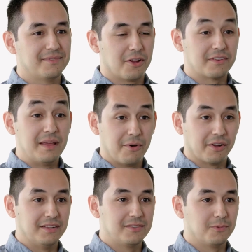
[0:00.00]
darknet
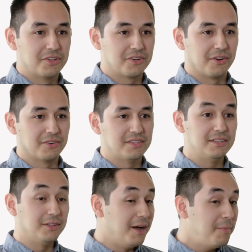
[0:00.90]
markets which are
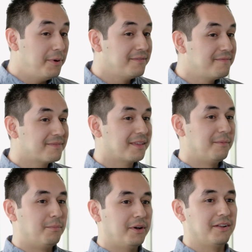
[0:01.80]
still up
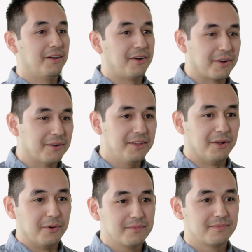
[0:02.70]
mm-hmm. but are you
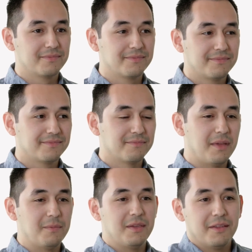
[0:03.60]
know
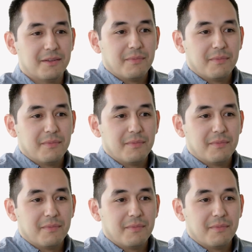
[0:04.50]
maybe